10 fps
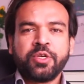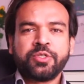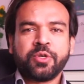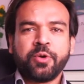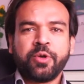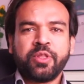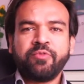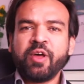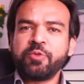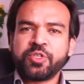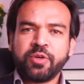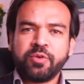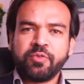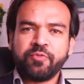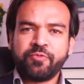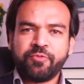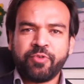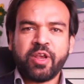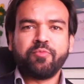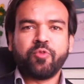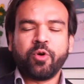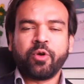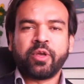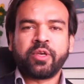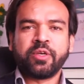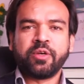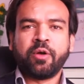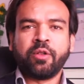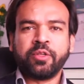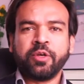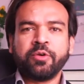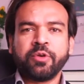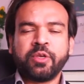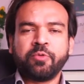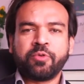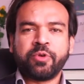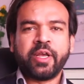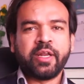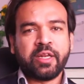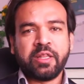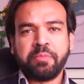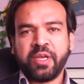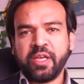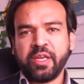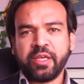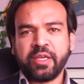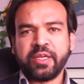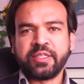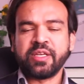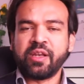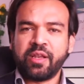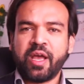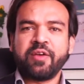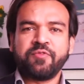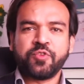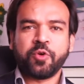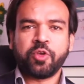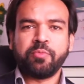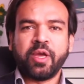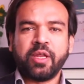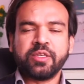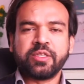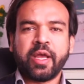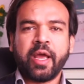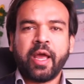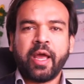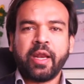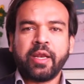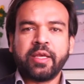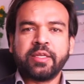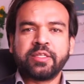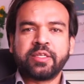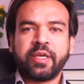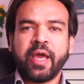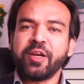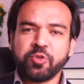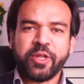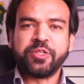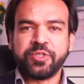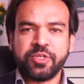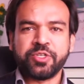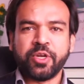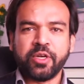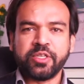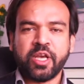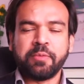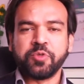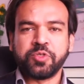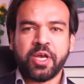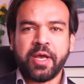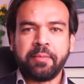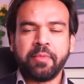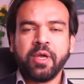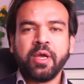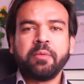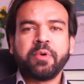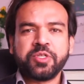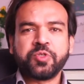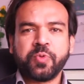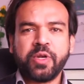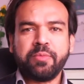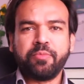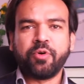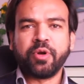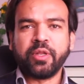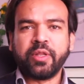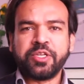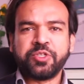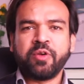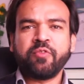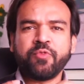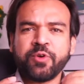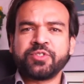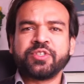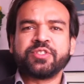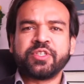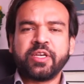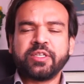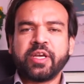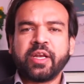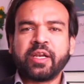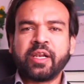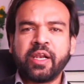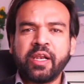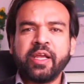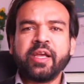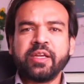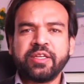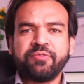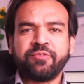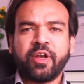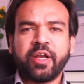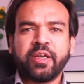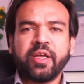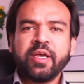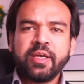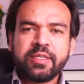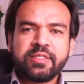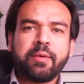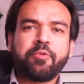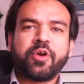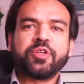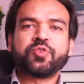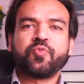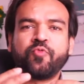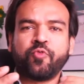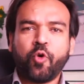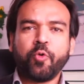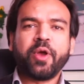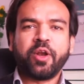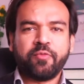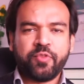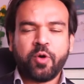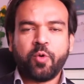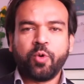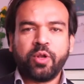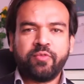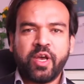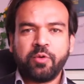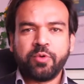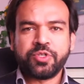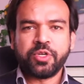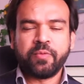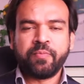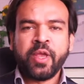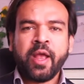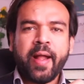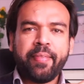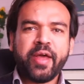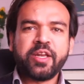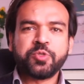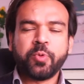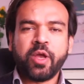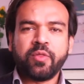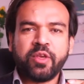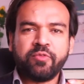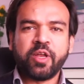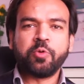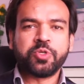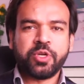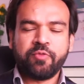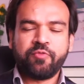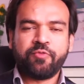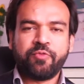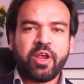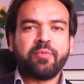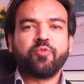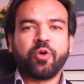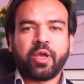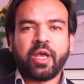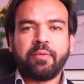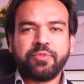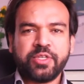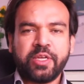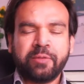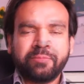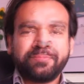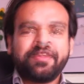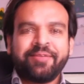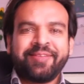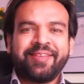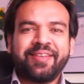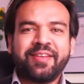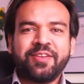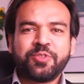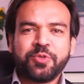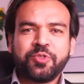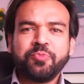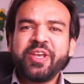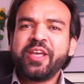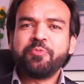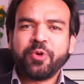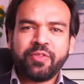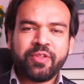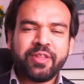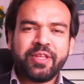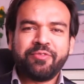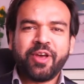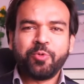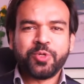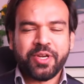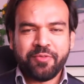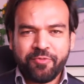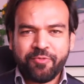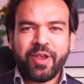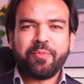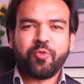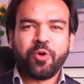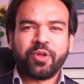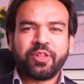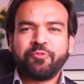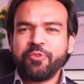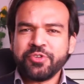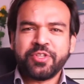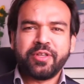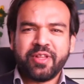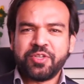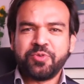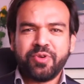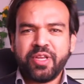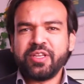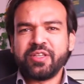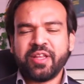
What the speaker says: So the evaluation framework, although you create at the beginning, it's a live document and it can transition time to time, but it's really important that you have a very succinct and clearly defined summarized format of the whole evaluation. And that is where the evaluation framework comes in. So to begin with, in the evaluation framework, the first thing that you need